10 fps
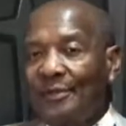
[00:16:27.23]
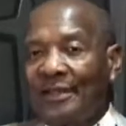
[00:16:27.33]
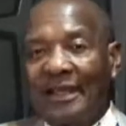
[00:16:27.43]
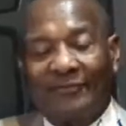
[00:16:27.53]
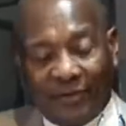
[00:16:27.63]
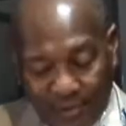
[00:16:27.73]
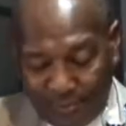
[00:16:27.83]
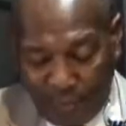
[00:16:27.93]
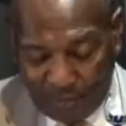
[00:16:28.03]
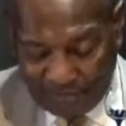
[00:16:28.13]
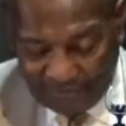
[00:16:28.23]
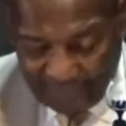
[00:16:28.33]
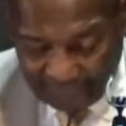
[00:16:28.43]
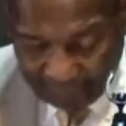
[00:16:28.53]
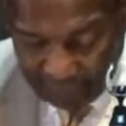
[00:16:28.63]
became very important to
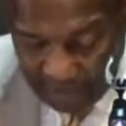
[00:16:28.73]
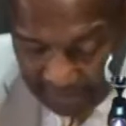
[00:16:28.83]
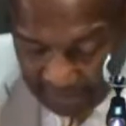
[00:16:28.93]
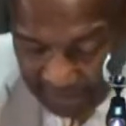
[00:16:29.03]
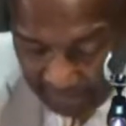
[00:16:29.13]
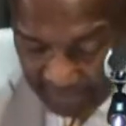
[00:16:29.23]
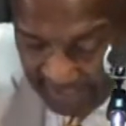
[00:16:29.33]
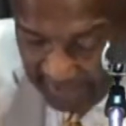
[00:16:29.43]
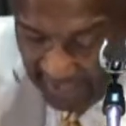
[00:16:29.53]
them. Number 9,